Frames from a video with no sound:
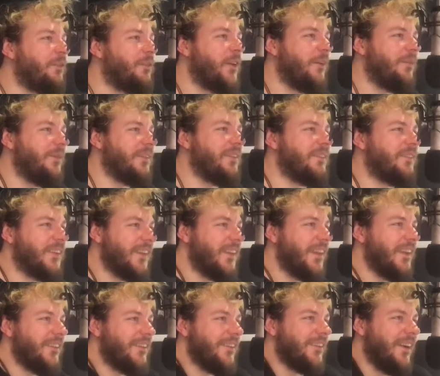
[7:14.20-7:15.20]
a few of us have seen
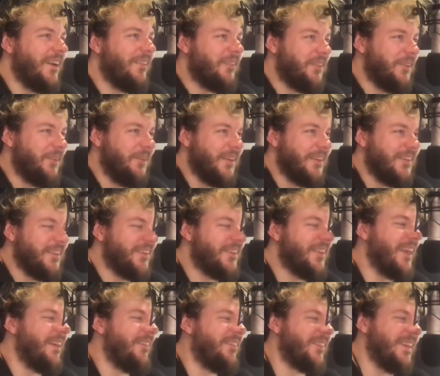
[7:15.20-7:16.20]
the Instagram stories and
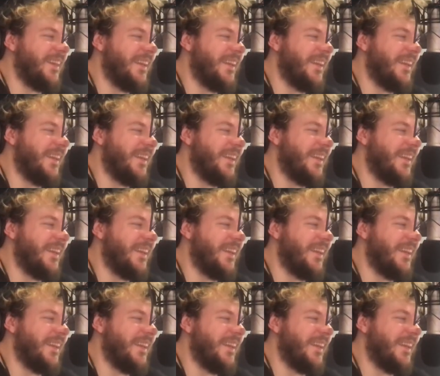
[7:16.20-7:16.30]
stuff.